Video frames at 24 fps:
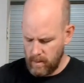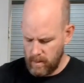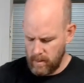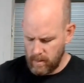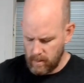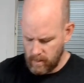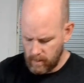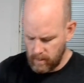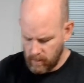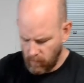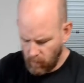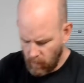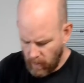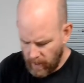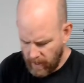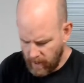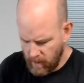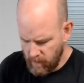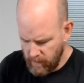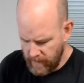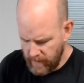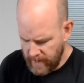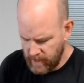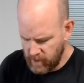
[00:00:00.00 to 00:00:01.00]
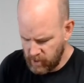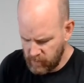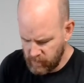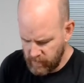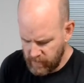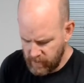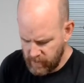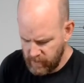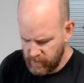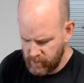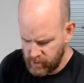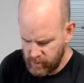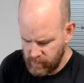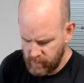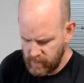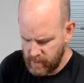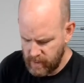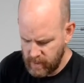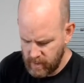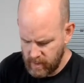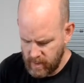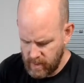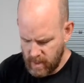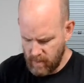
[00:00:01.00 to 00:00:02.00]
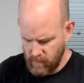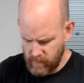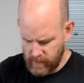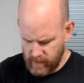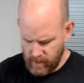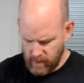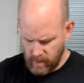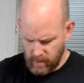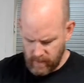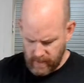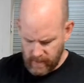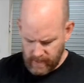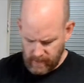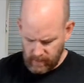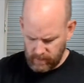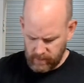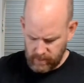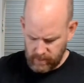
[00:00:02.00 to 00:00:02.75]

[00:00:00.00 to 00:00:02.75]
Little wire management issue here. There we go. That looks